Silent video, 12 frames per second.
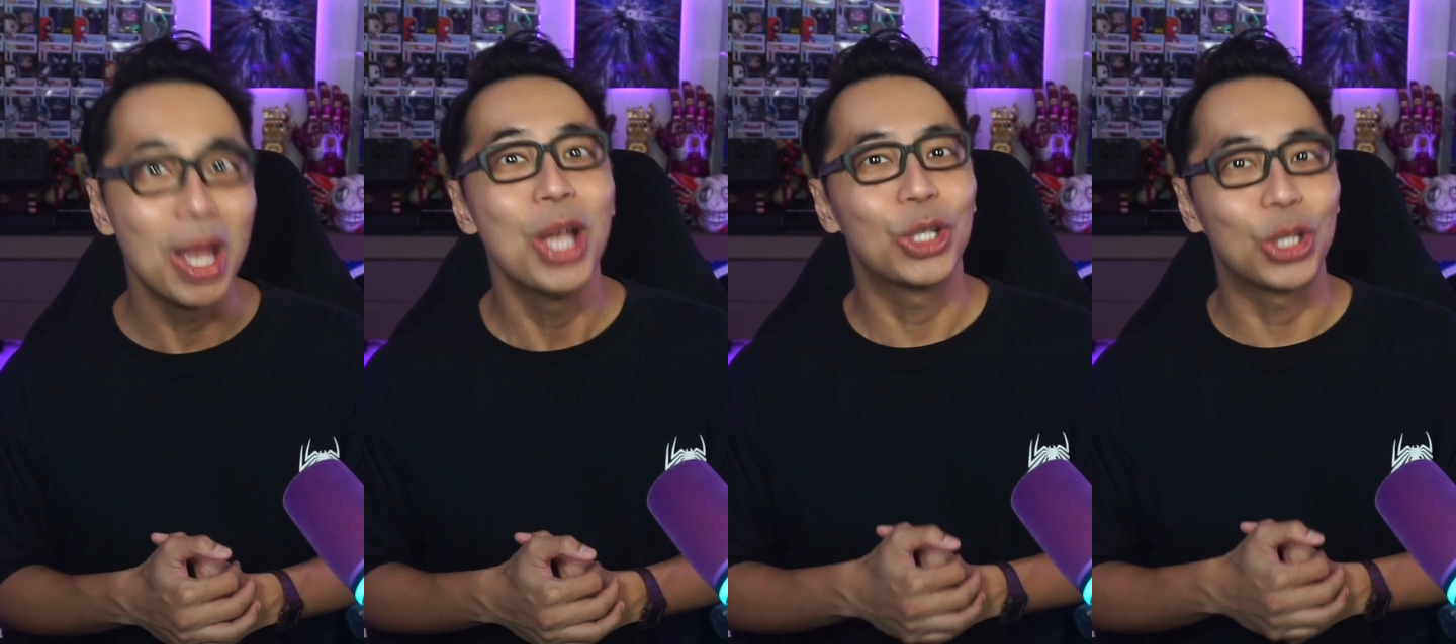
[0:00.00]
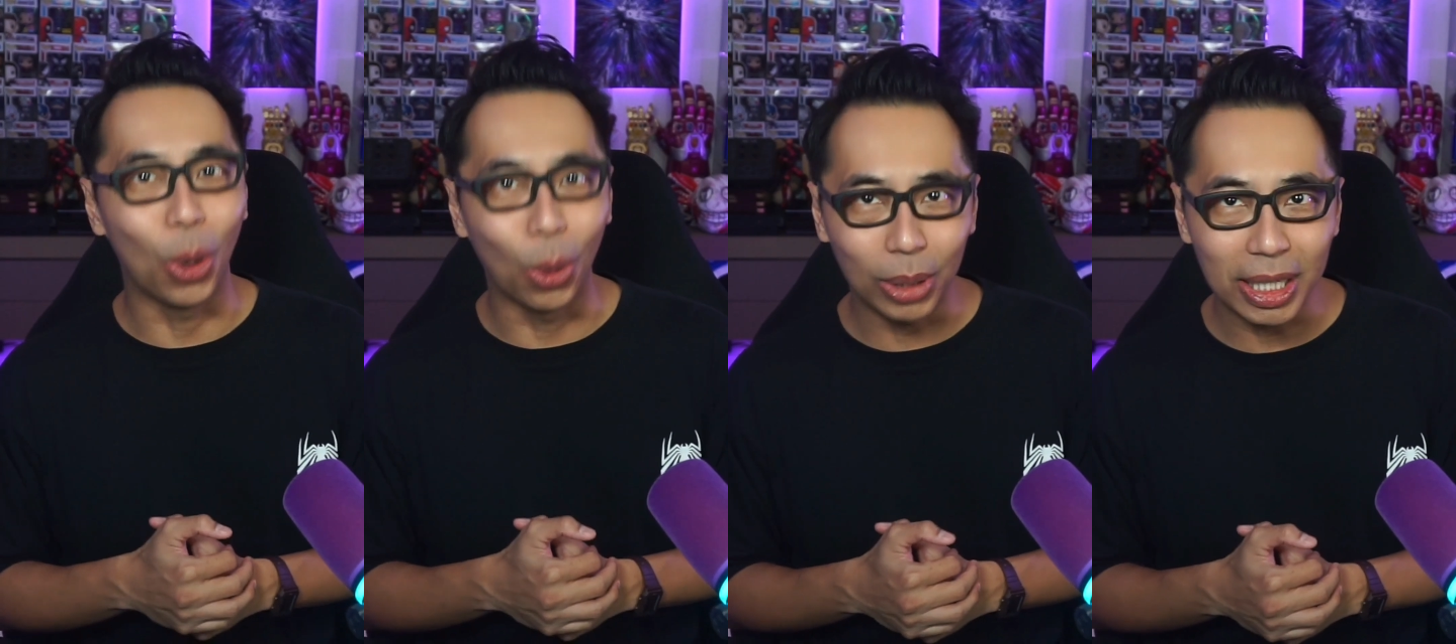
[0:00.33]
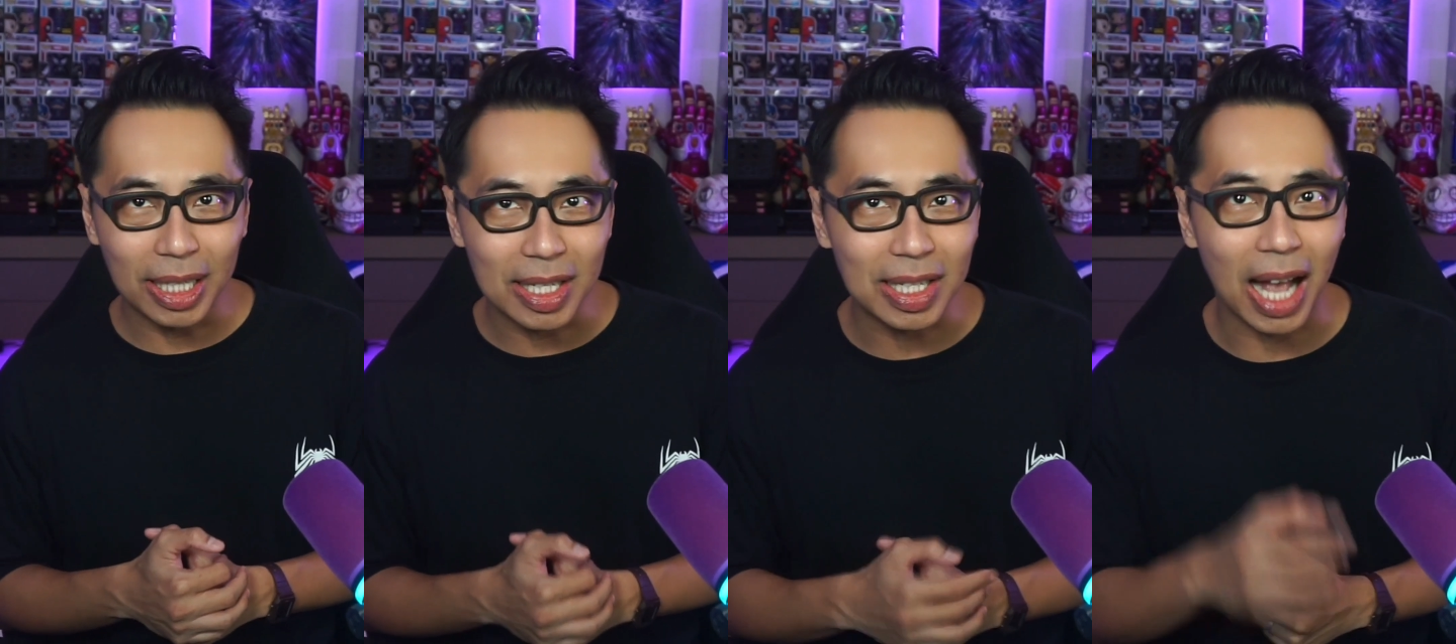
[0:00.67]
she only
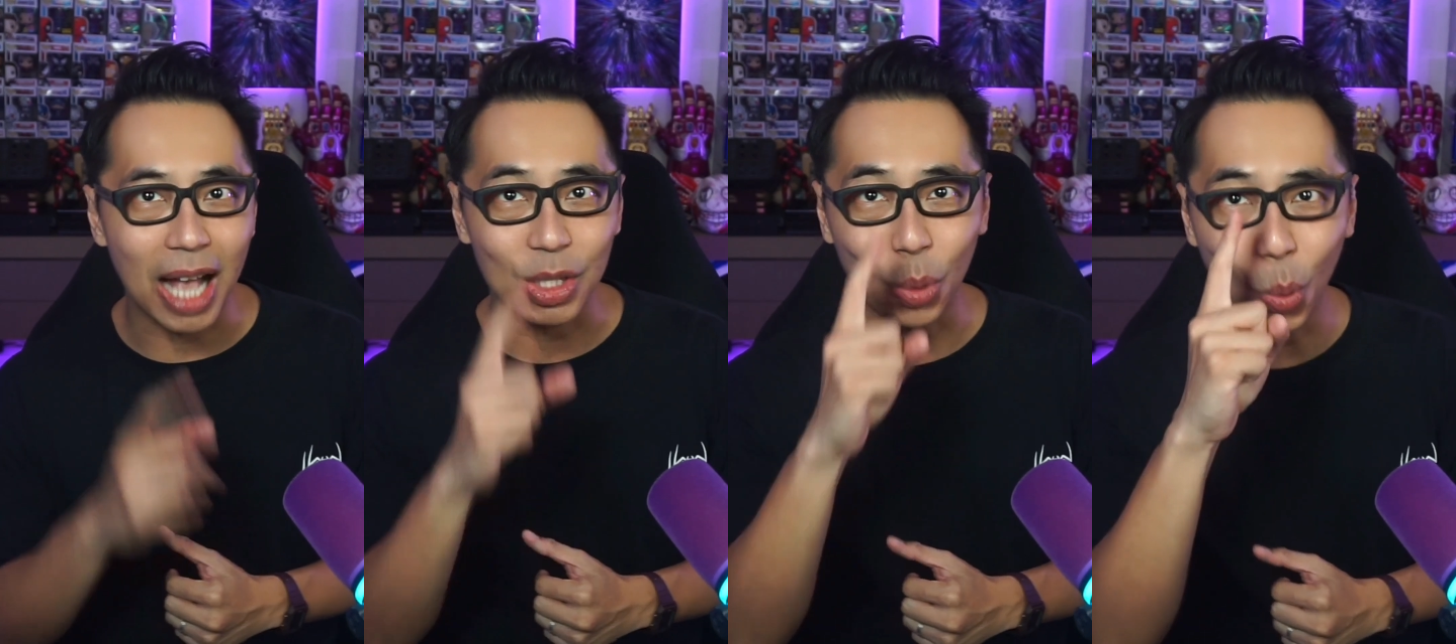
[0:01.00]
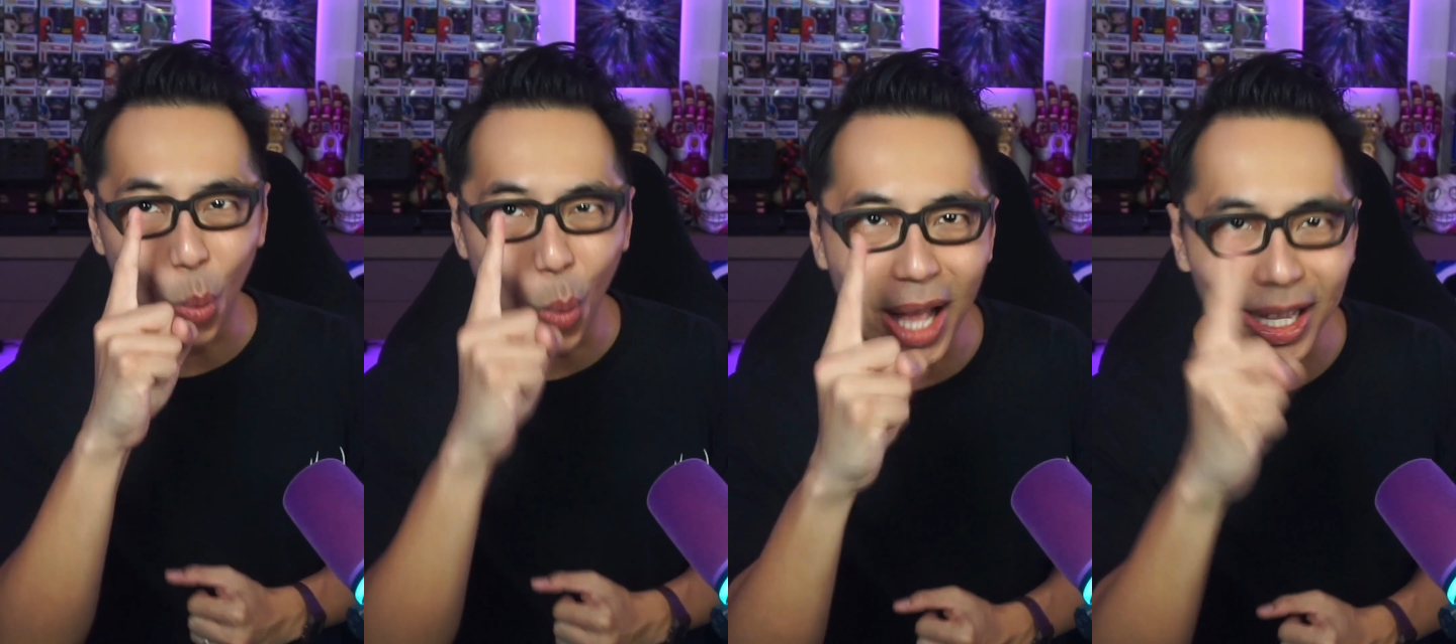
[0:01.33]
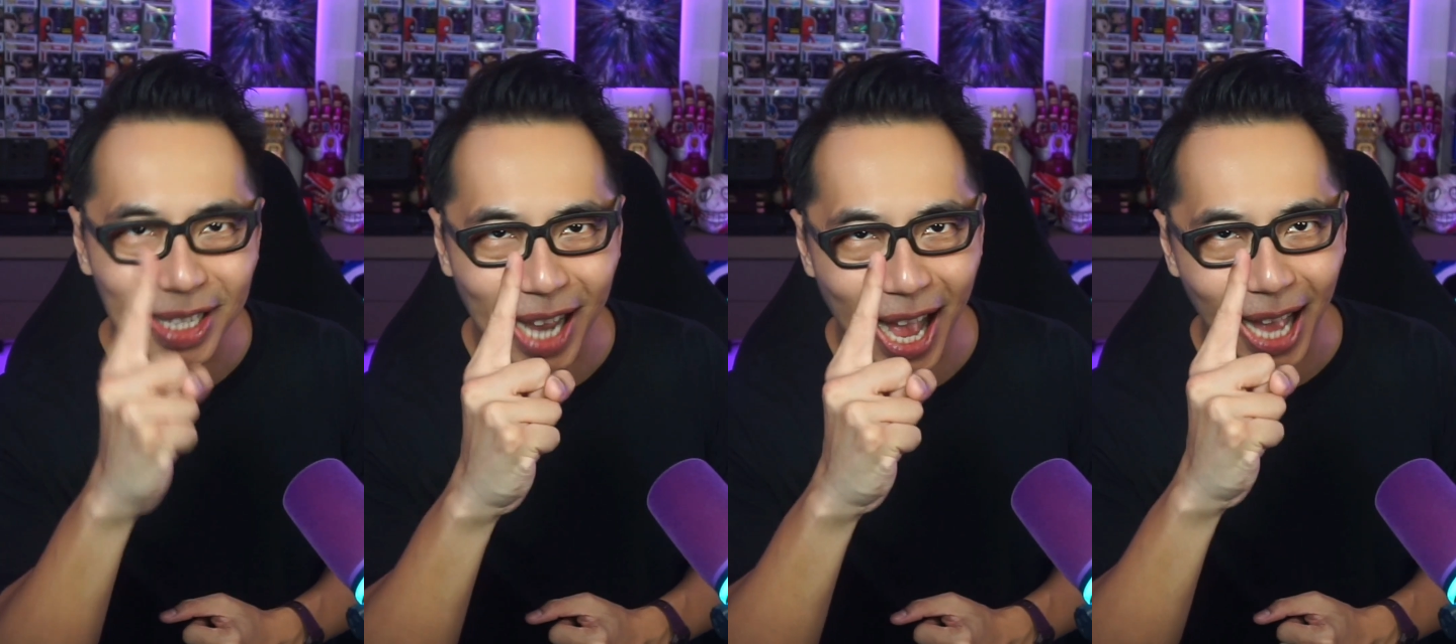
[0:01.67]
discards
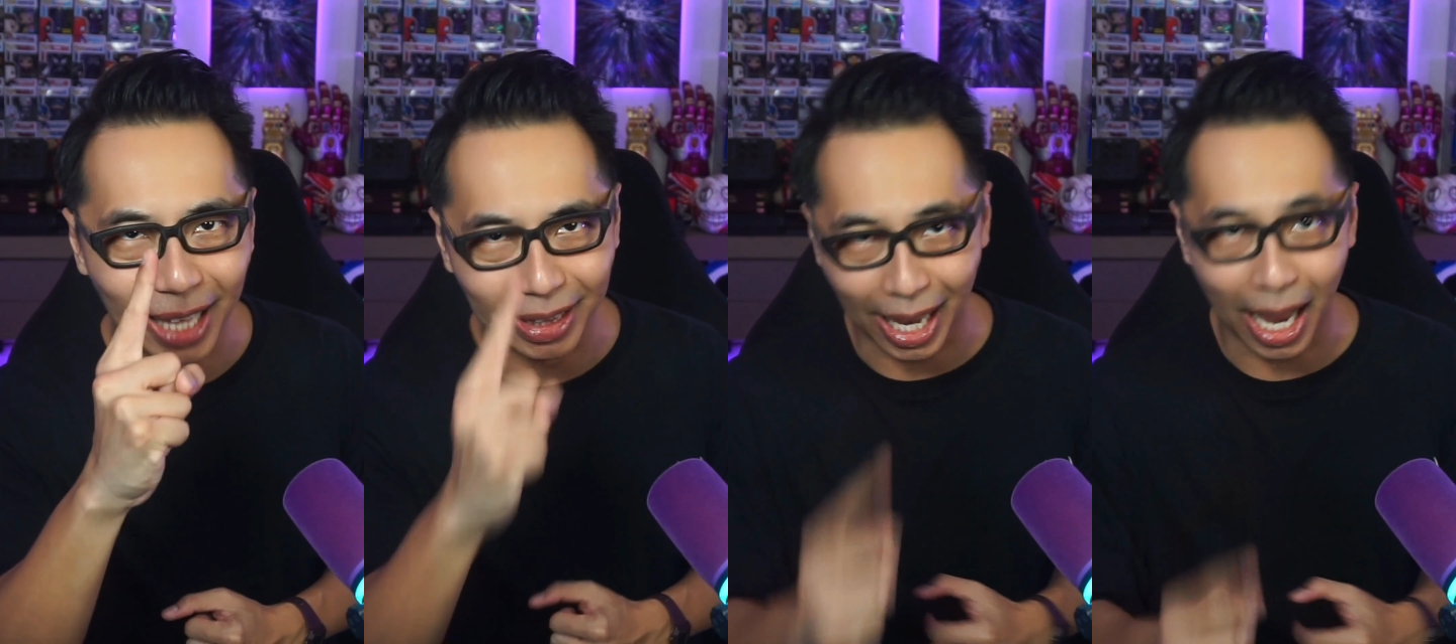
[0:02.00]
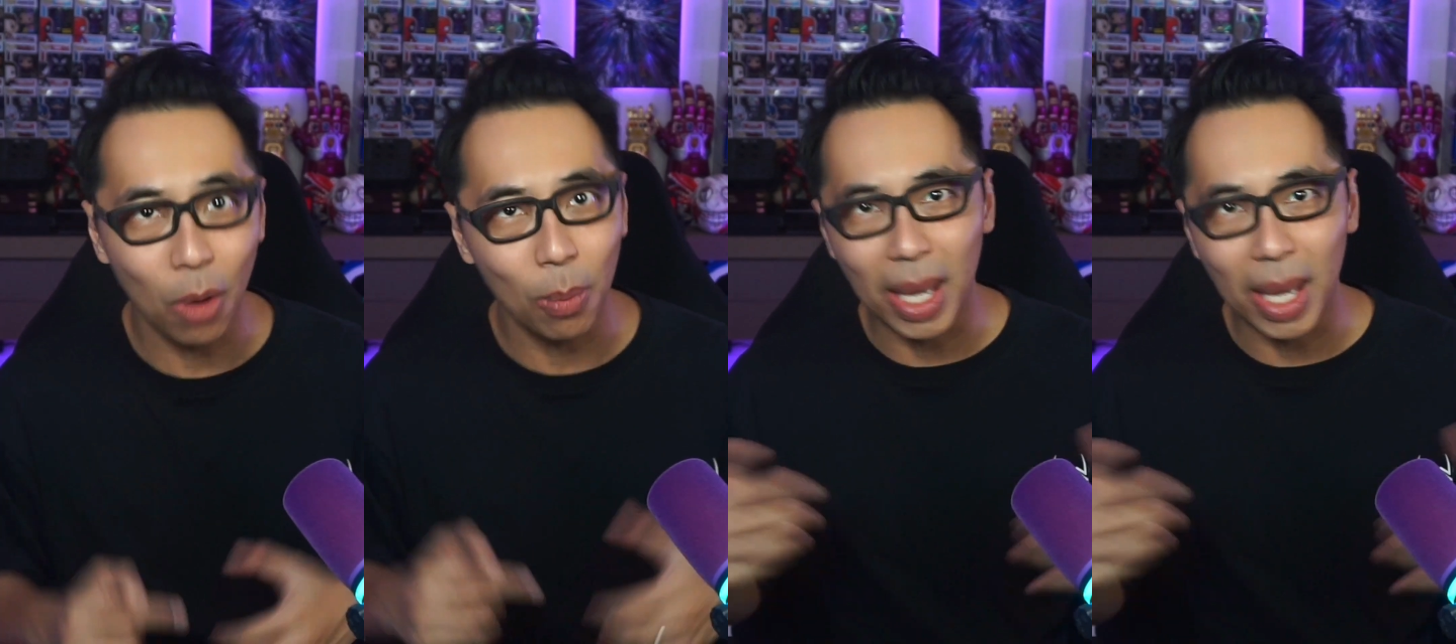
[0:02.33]
1 card now,